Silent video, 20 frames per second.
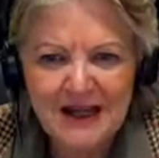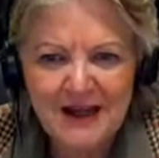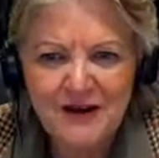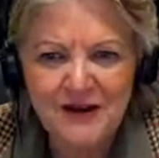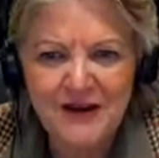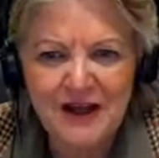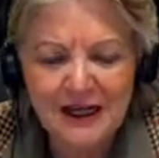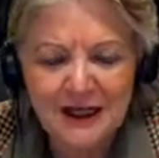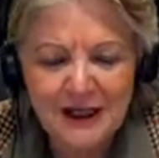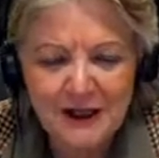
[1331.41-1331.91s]

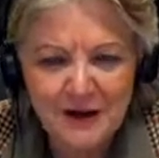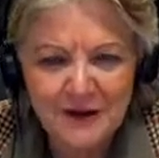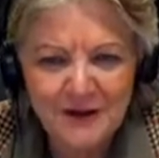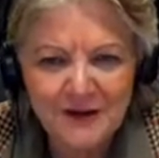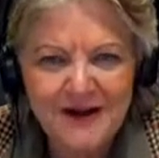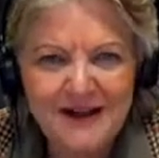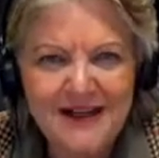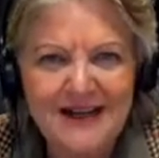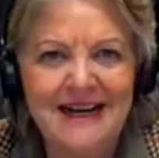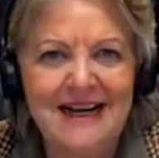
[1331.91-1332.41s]
Thank you,
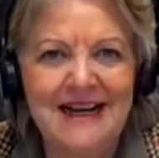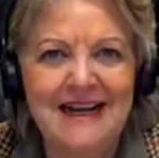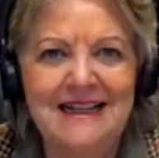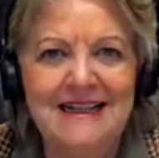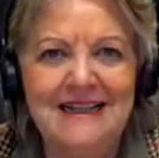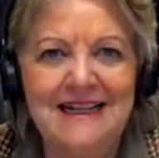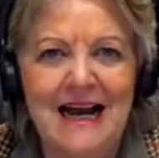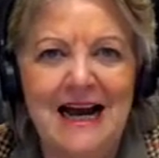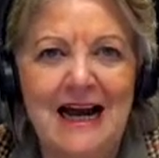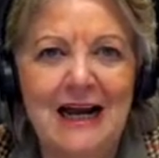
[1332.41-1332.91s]

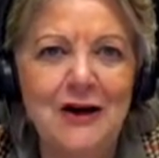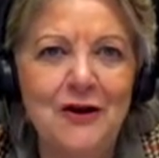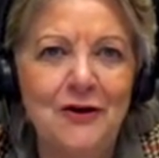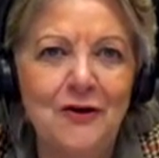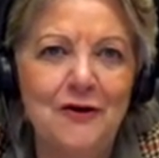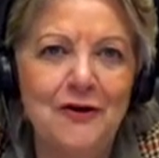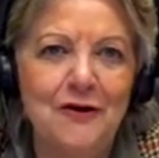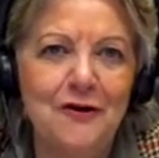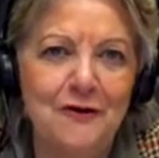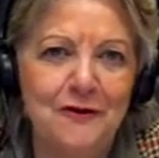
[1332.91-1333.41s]
and I
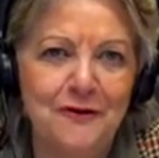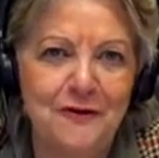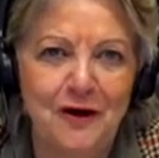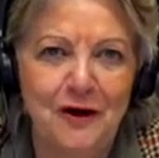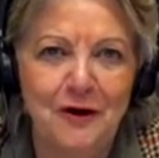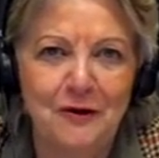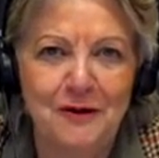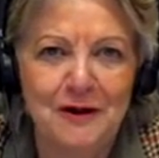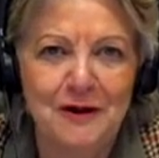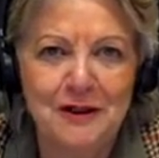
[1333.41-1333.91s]
look
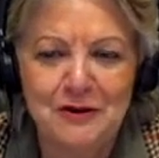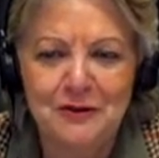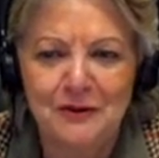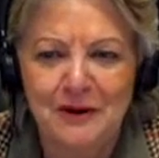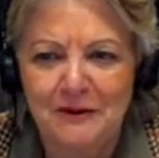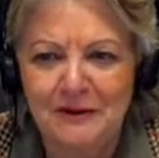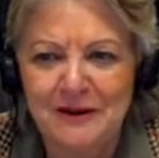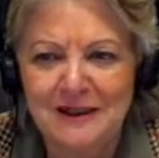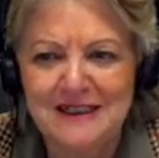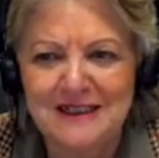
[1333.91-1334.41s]
forward to
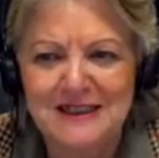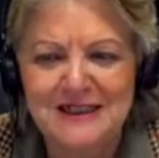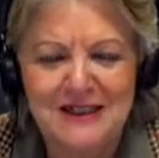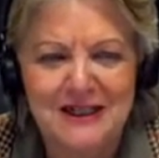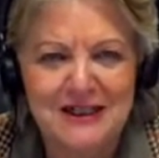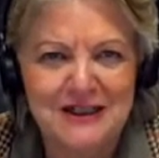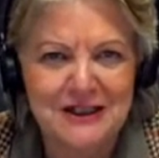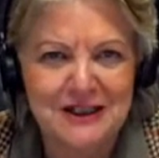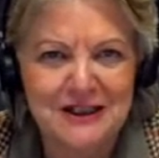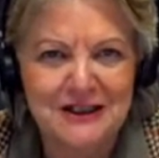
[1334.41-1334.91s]
our
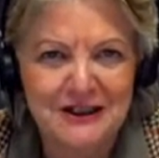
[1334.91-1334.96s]
discussion